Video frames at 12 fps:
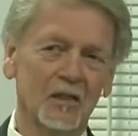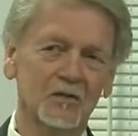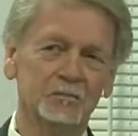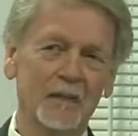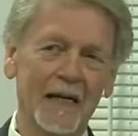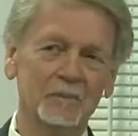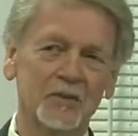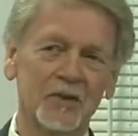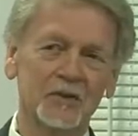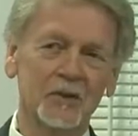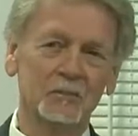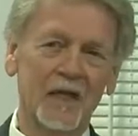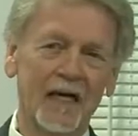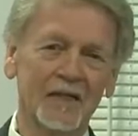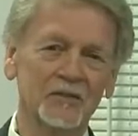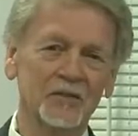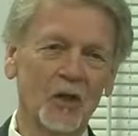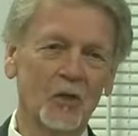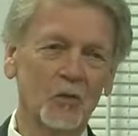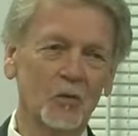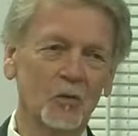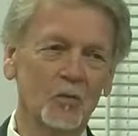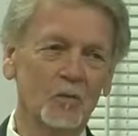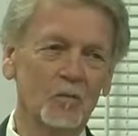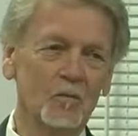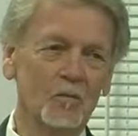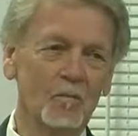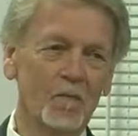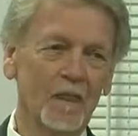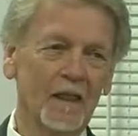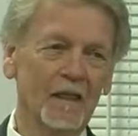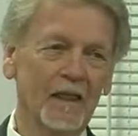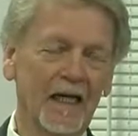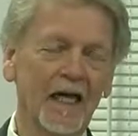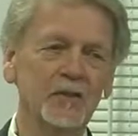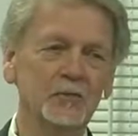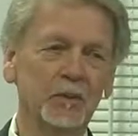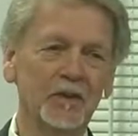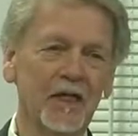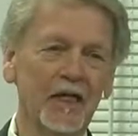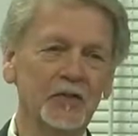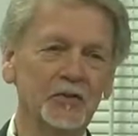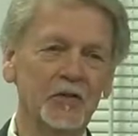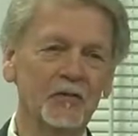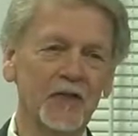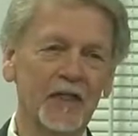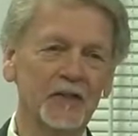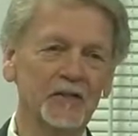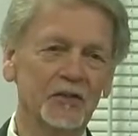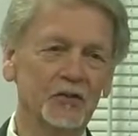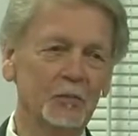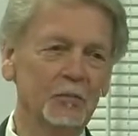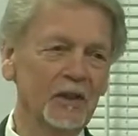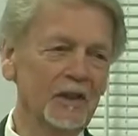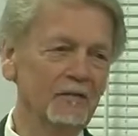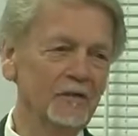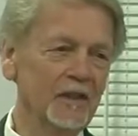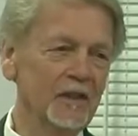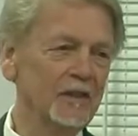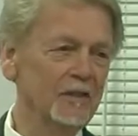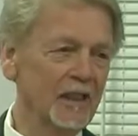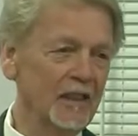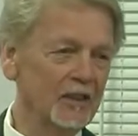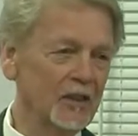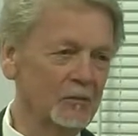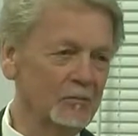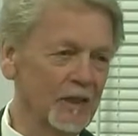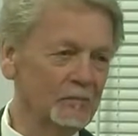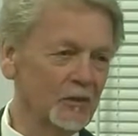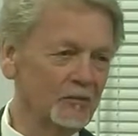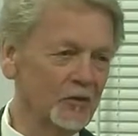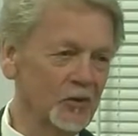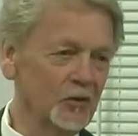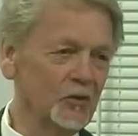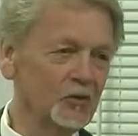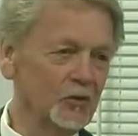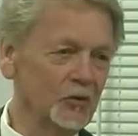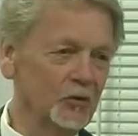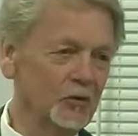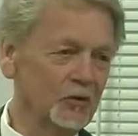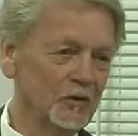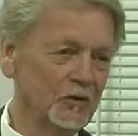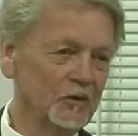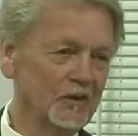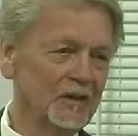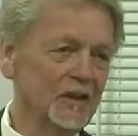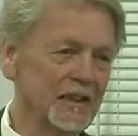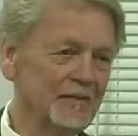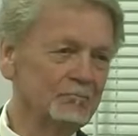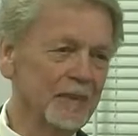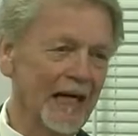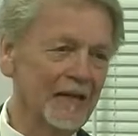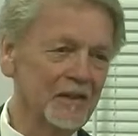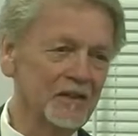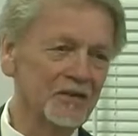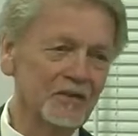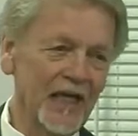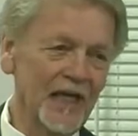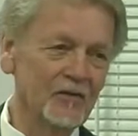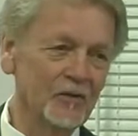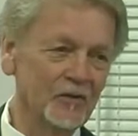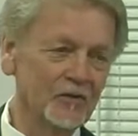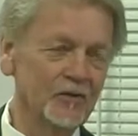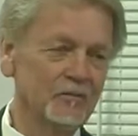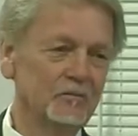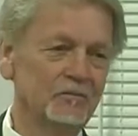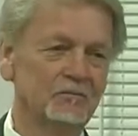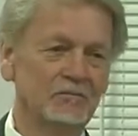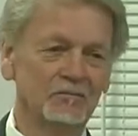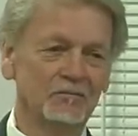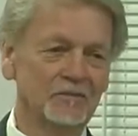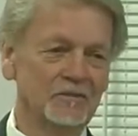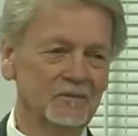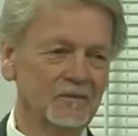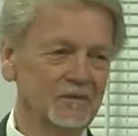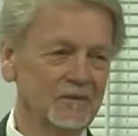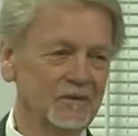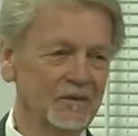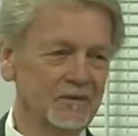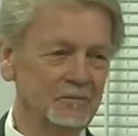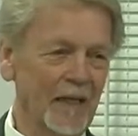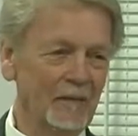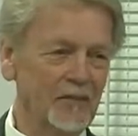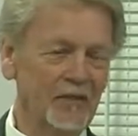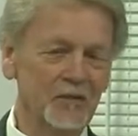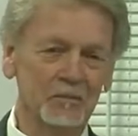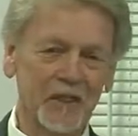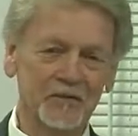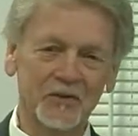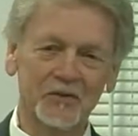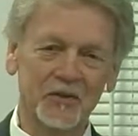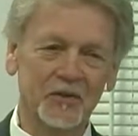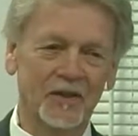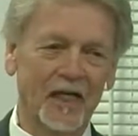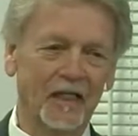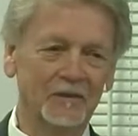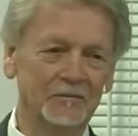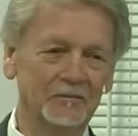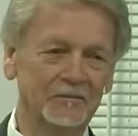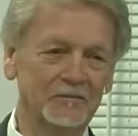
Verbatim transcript: Because baptism has no explanation of things that you believe in and a commitment for you to live by these standards. Baptism doesn't do that.